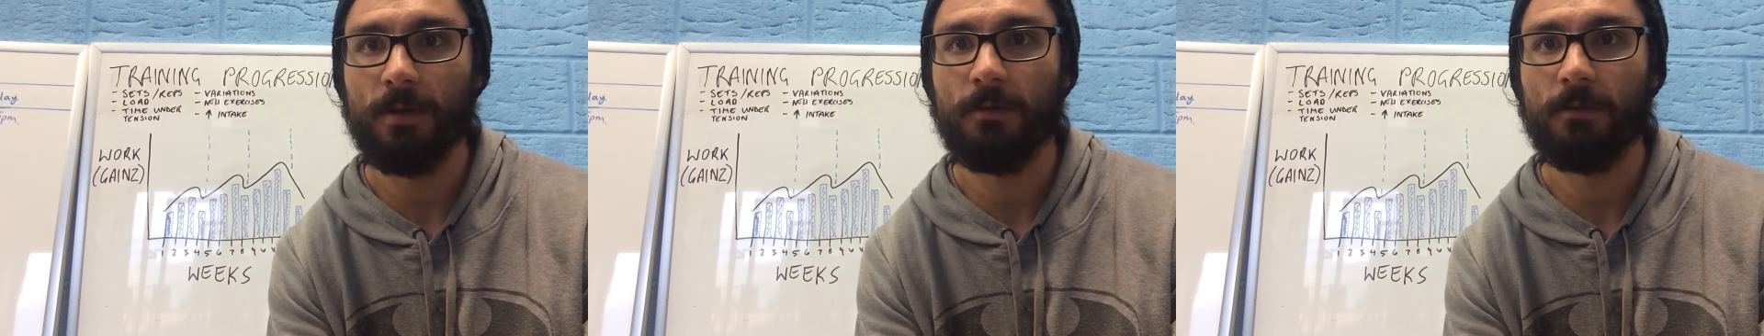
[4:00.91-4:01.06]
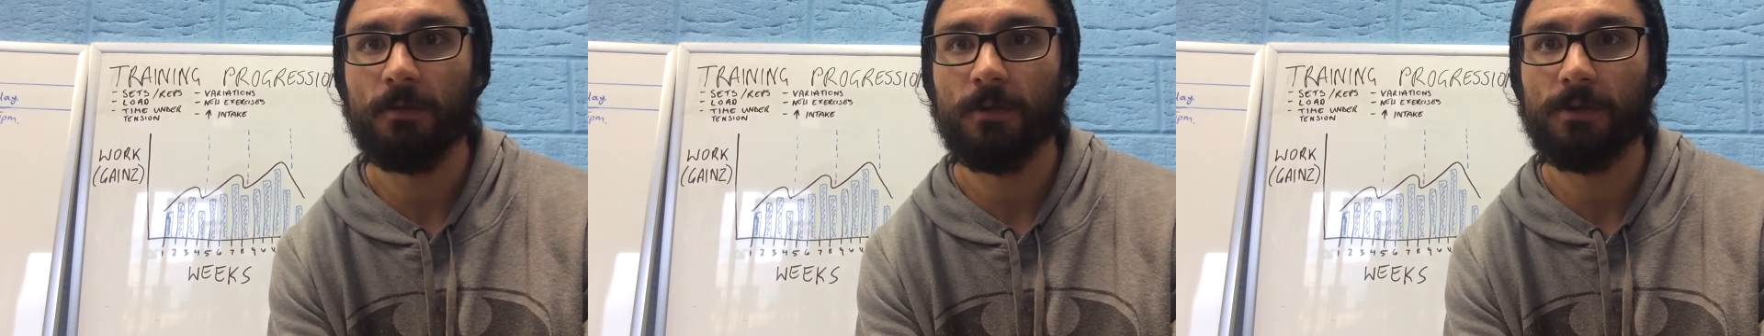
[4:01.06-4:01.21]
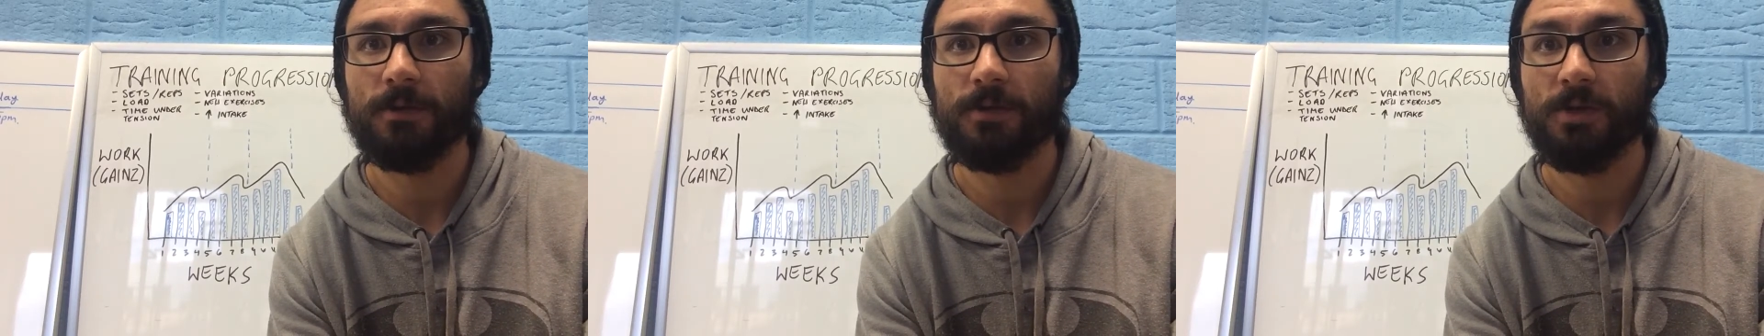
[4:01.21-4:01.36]

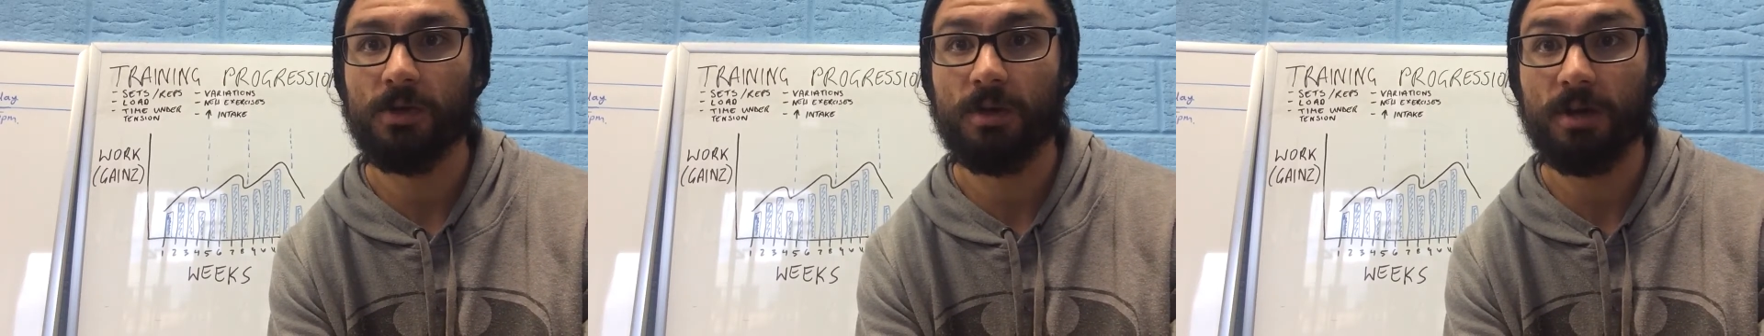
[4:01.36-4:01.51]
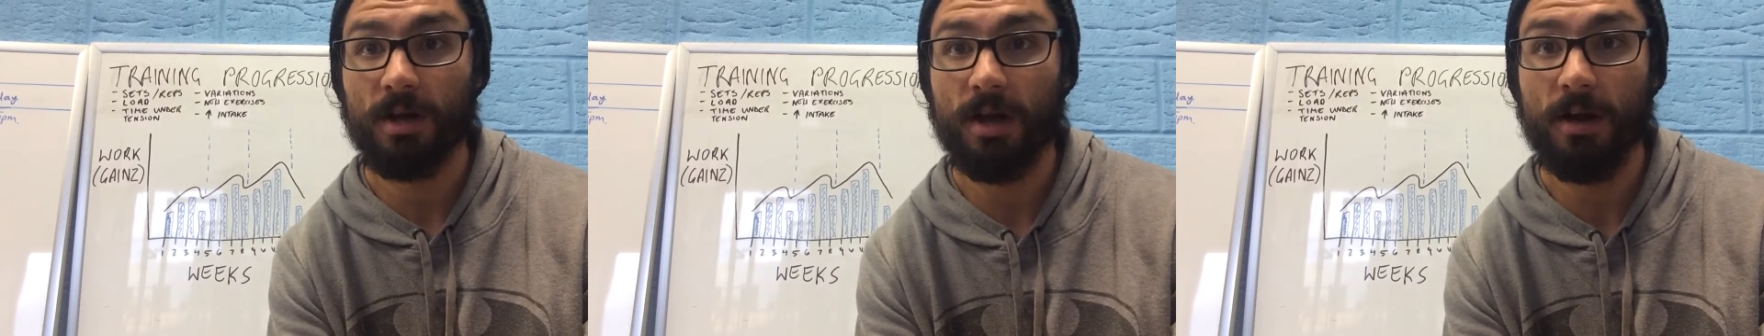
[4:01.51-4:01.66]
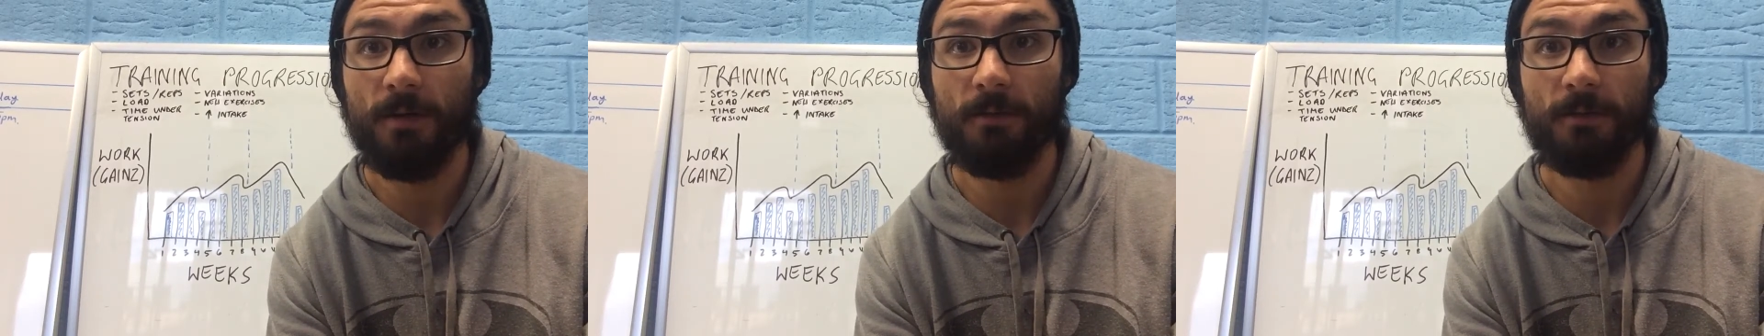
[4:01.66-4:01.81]
If it's
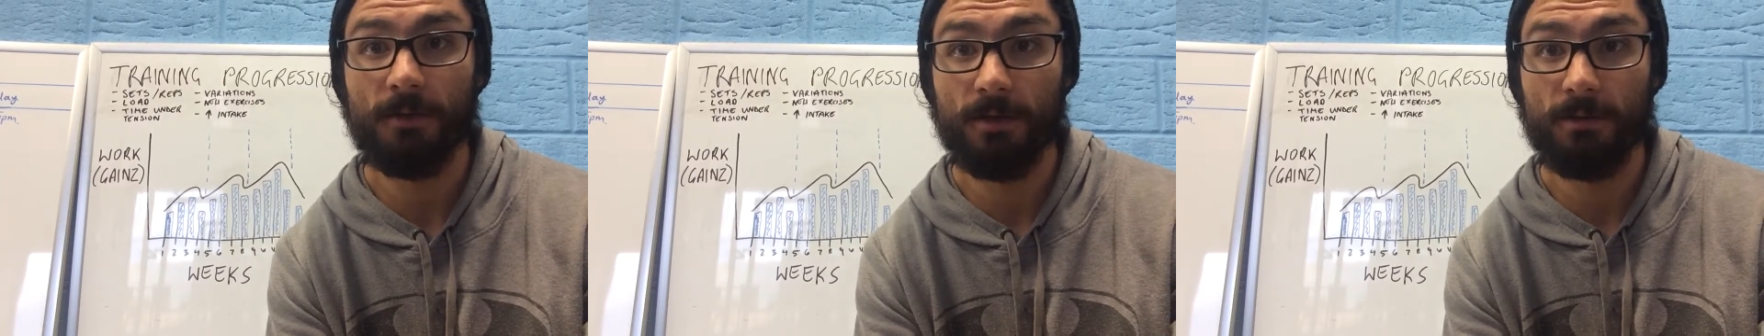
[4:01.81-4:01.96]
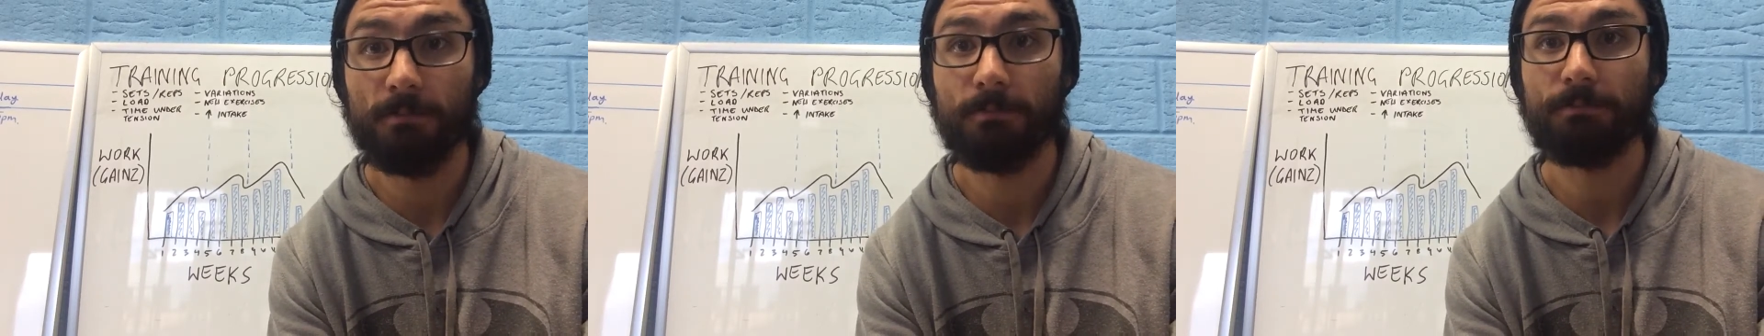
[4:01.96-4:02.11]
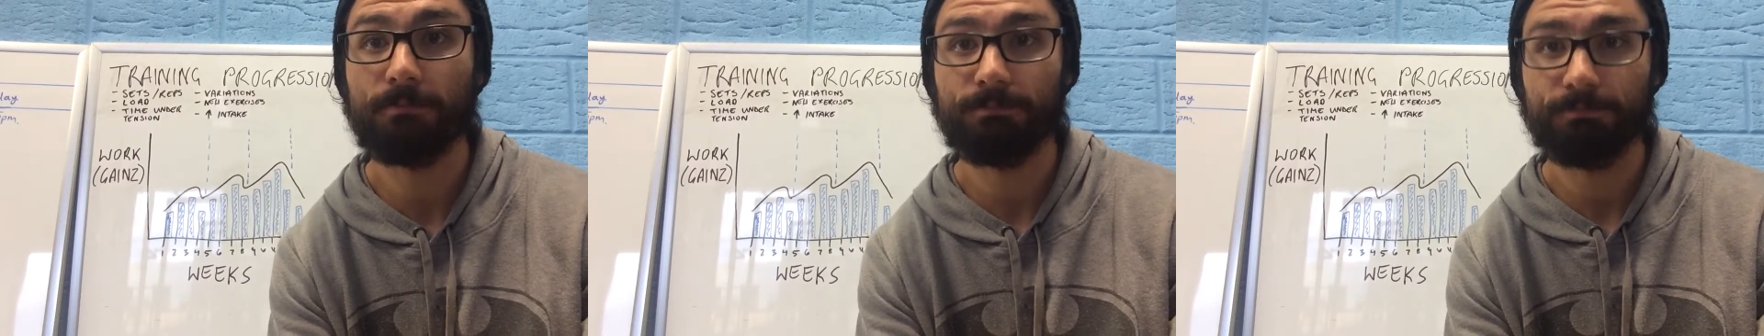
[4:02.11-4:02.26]
not enough,
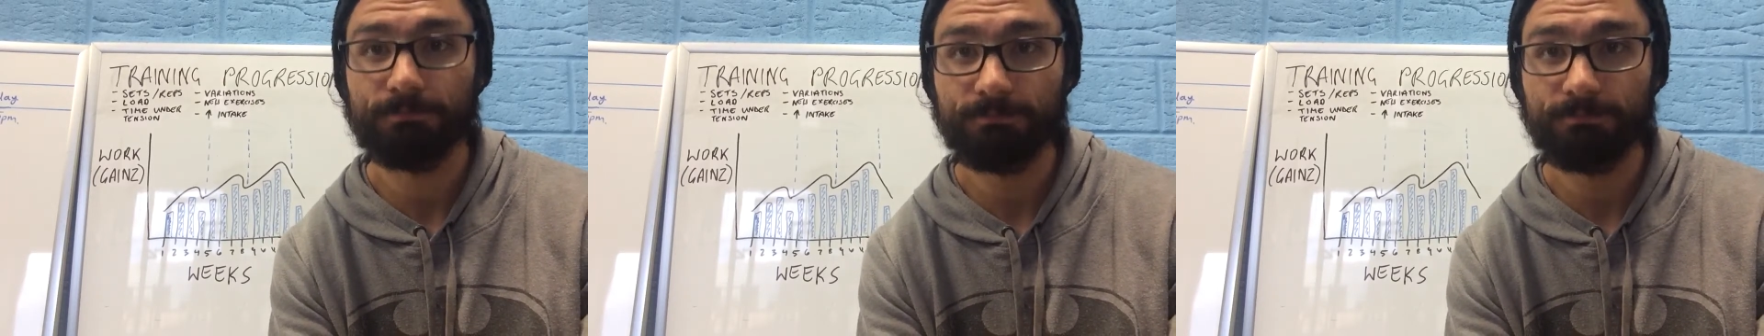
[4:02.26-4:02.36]
then